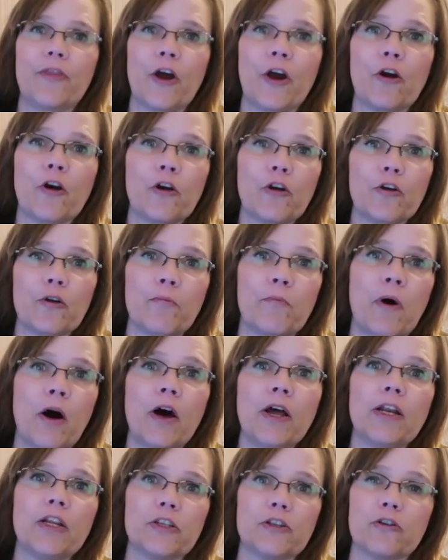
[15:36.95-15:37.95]
third
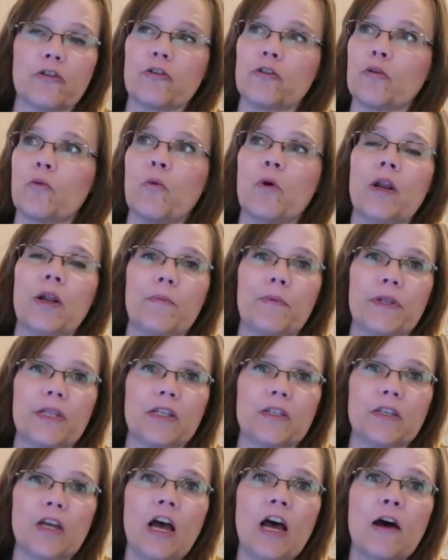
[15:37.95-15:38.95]
monitor, the one up at
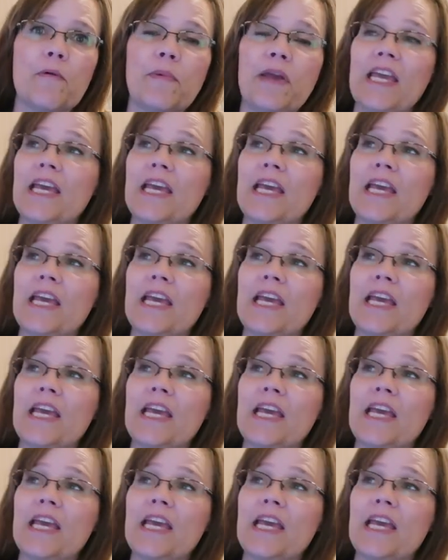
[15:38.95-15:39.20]
the top,